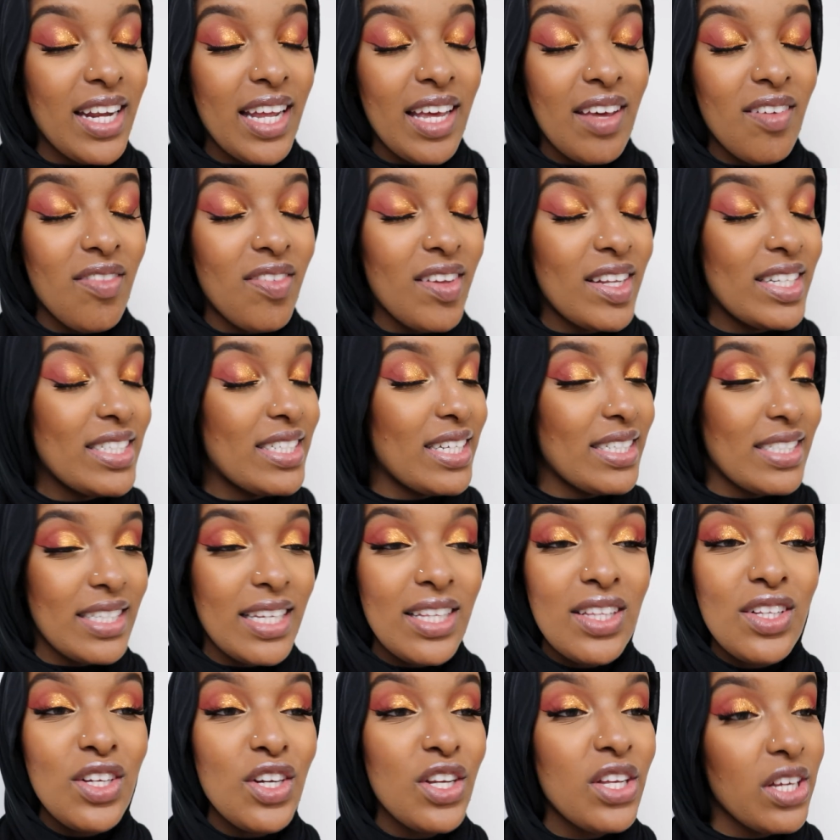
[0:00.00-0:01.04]
if it
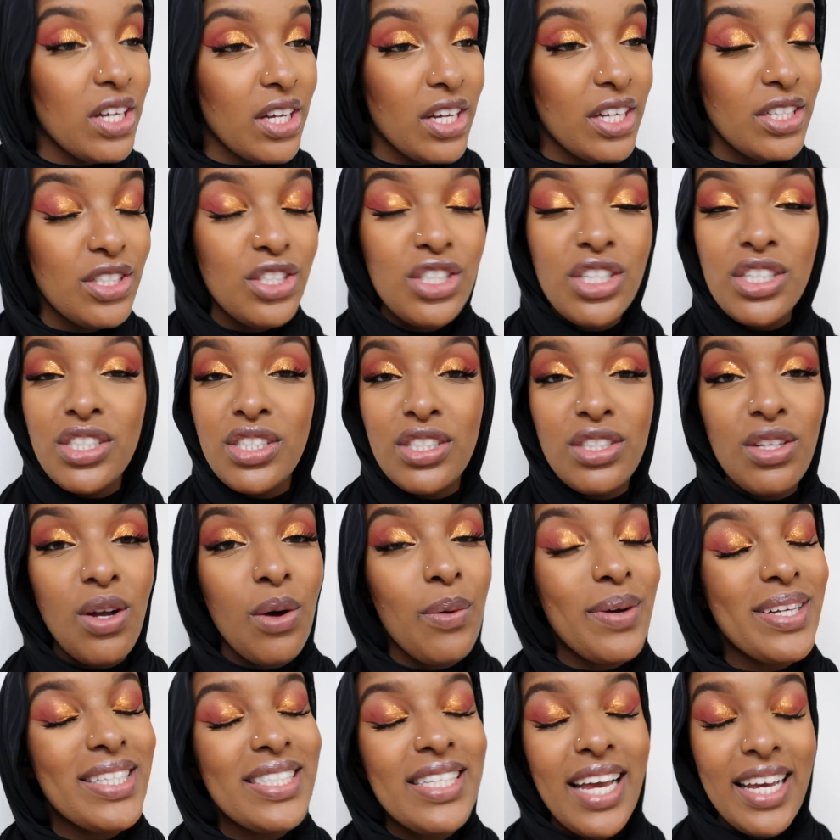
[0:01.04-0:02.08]
doesn't look good, just know
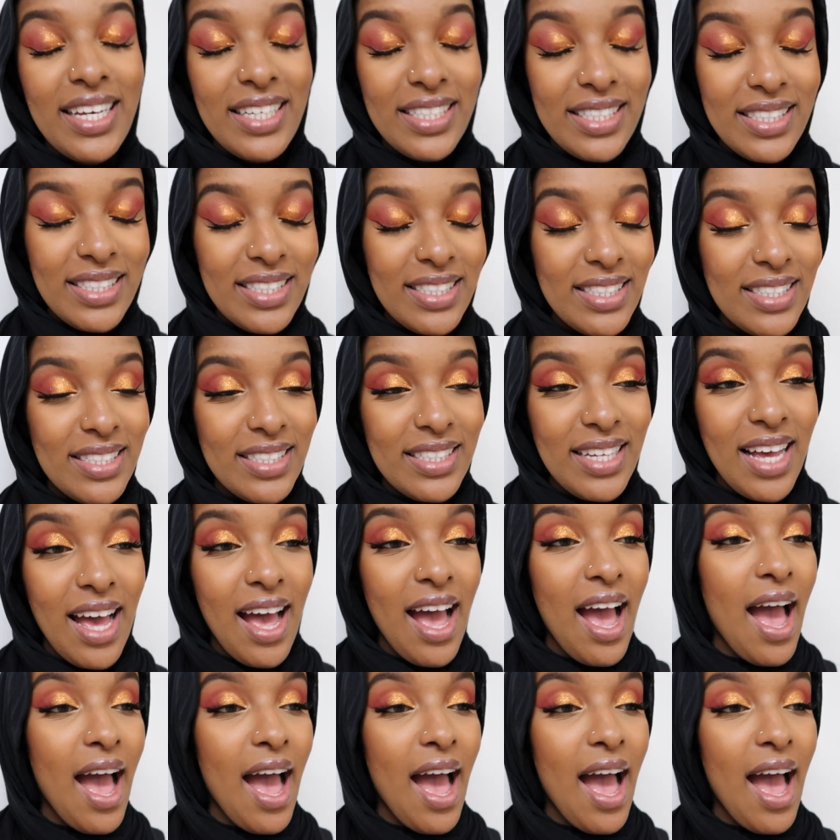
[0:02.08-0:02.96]
it tastes